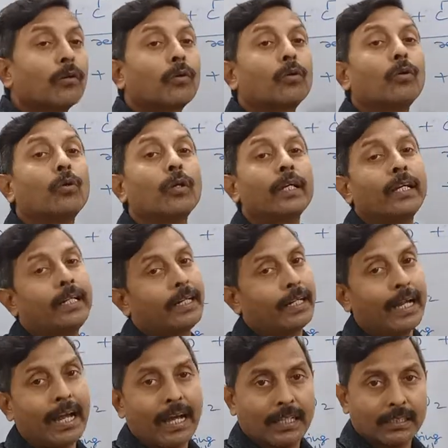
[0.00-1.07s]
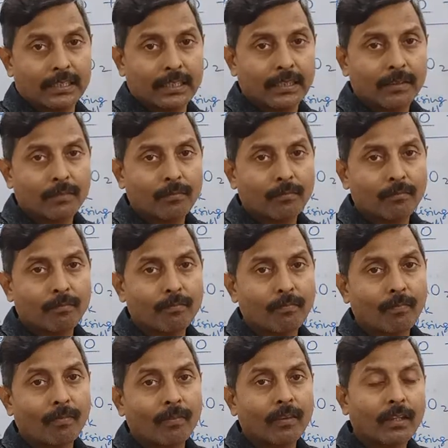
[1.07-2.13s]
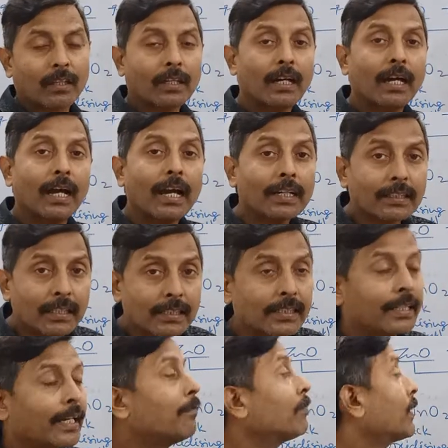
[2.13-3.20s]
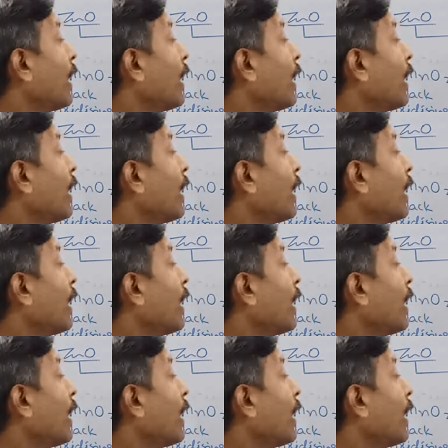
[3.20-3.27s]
chlorine gas. At the same